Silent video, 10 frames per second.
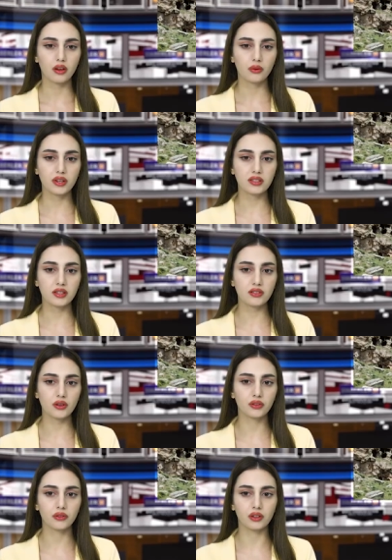Residents
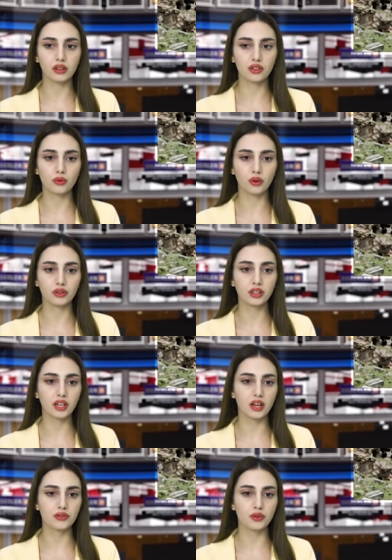of the village want the
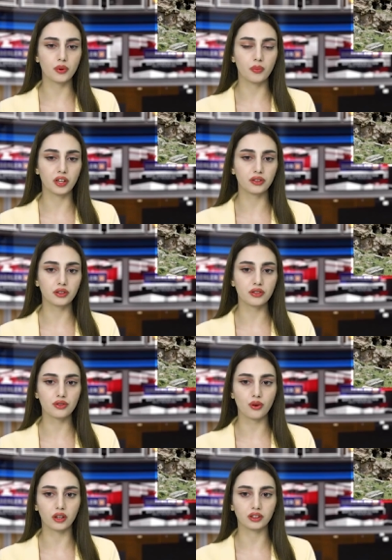caves to be better
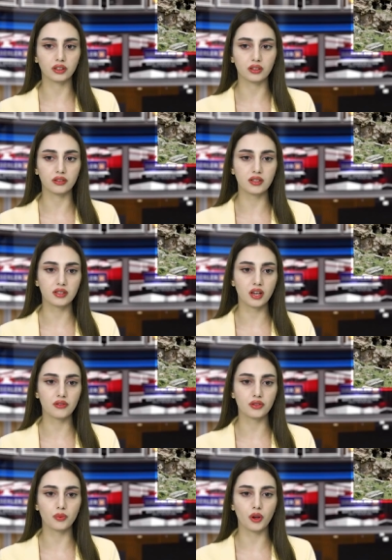constructed and these
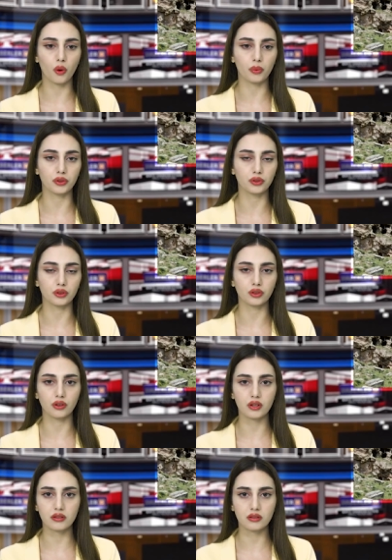caves to be open to
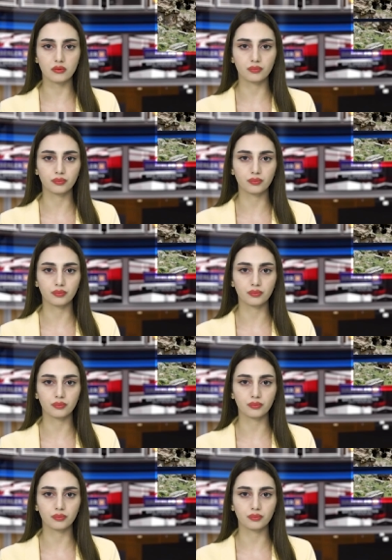tourists.